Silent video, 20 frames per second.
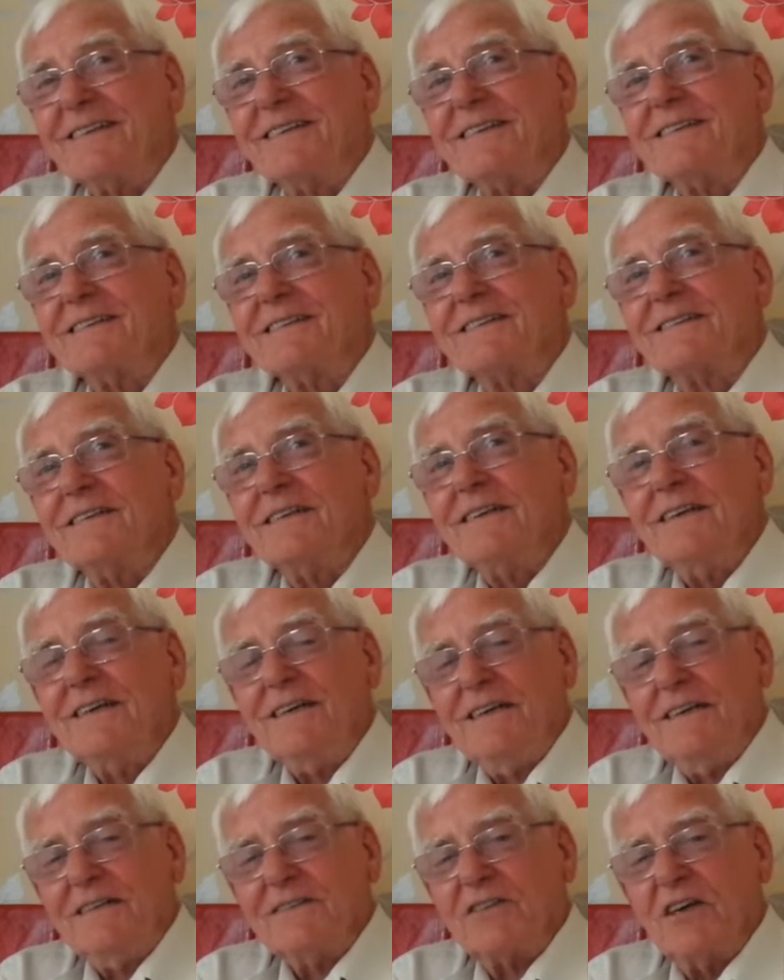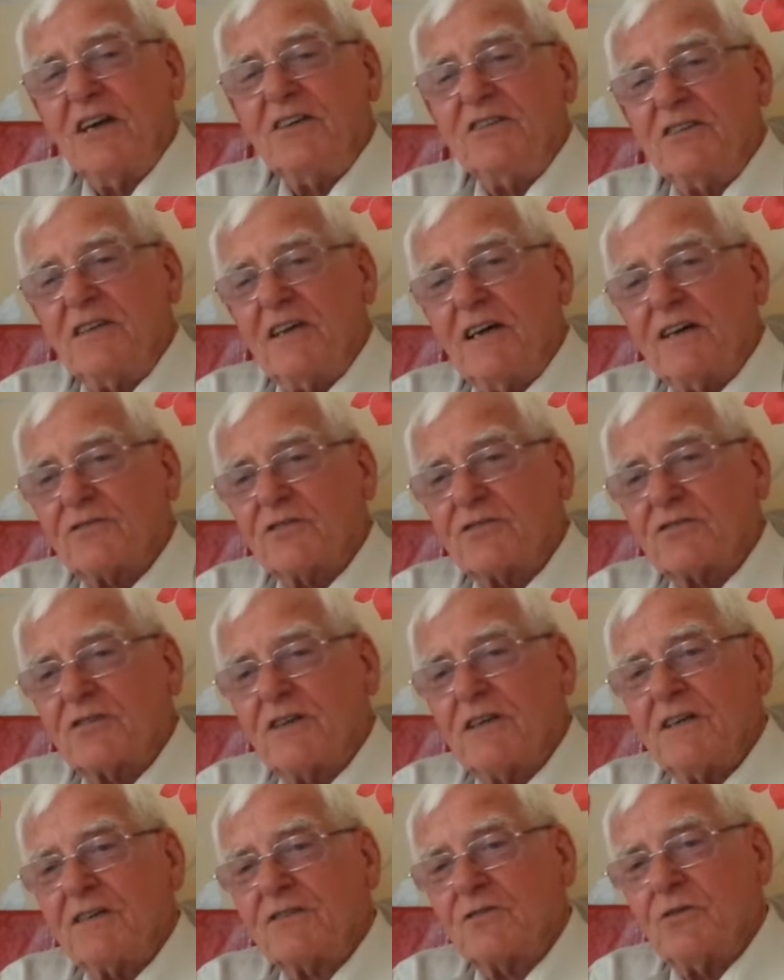it's easy enough to
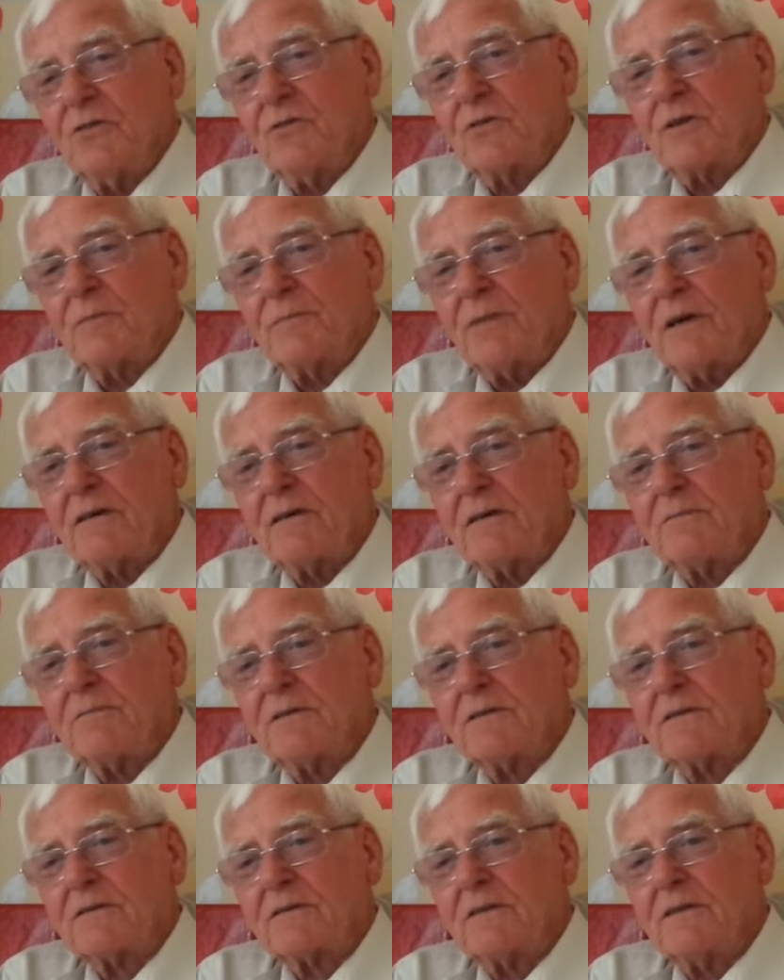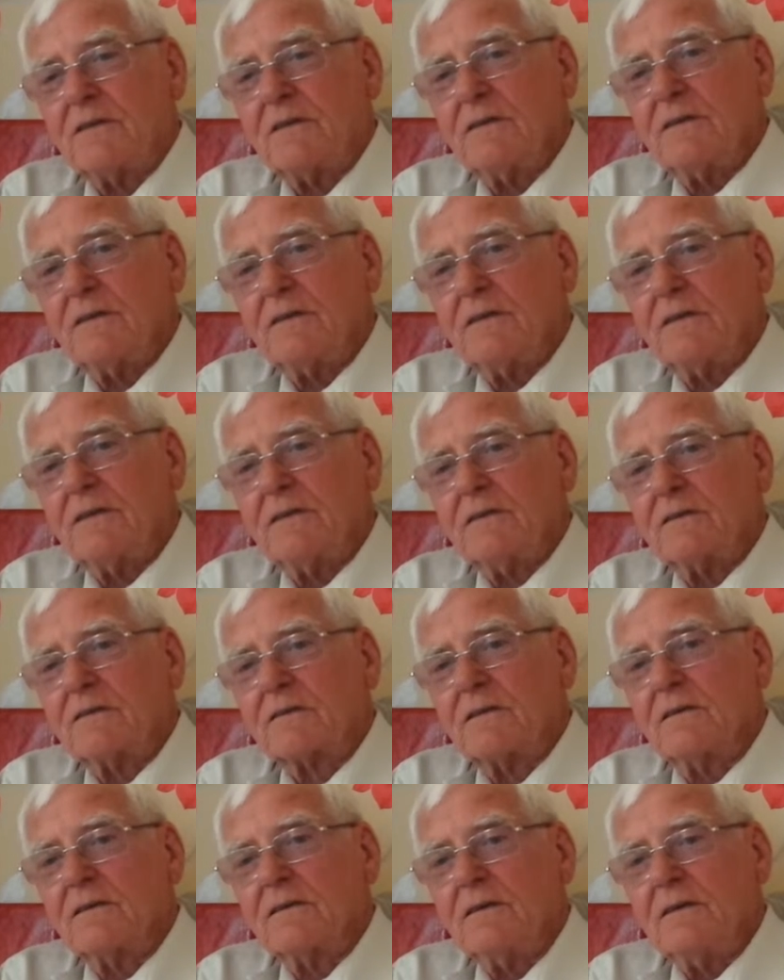sit here talking about it, but
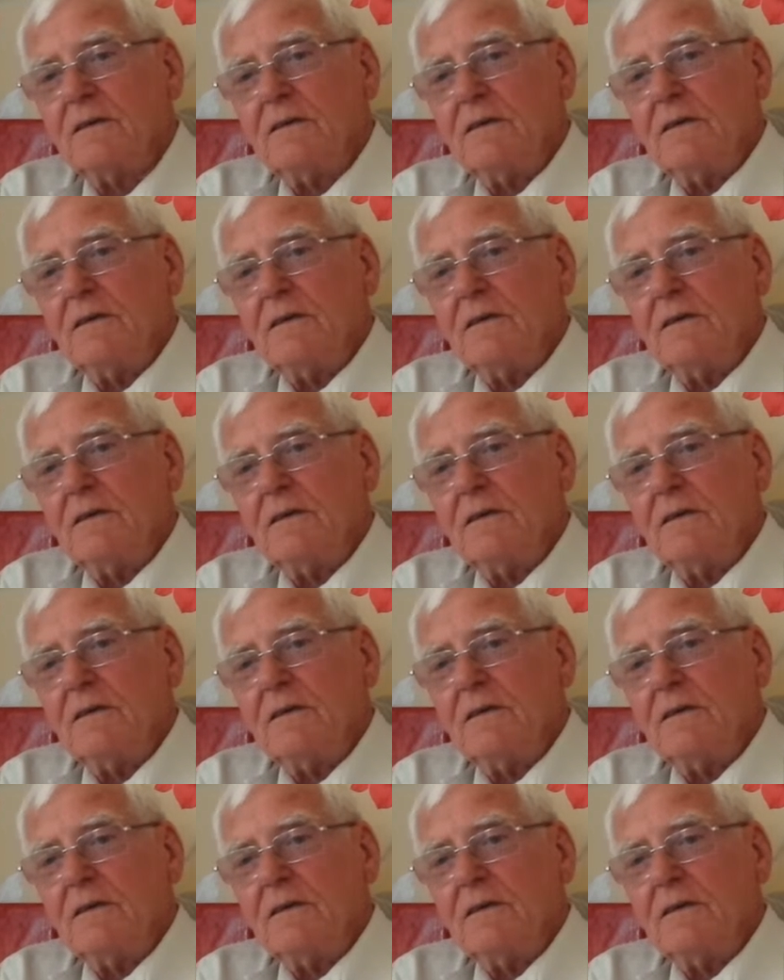it's a